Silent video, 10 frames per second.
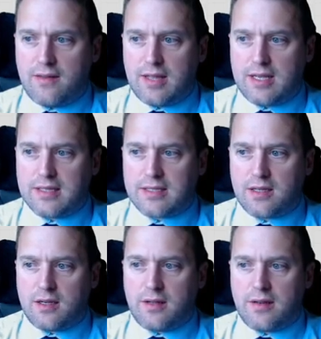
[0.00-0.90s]
there's
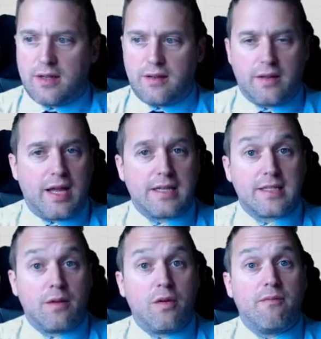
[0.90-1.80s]
that,
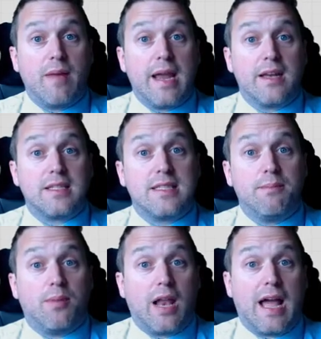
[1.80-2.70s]
and we've made a
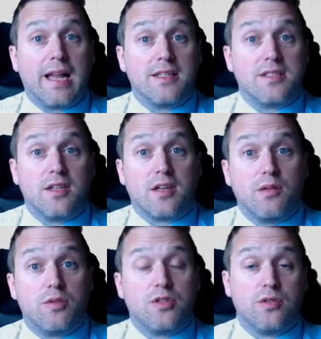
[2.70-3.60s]
simple AND
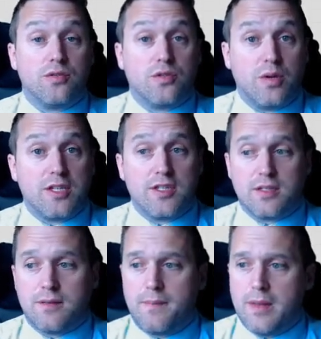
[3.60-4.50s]
circuit with two switches.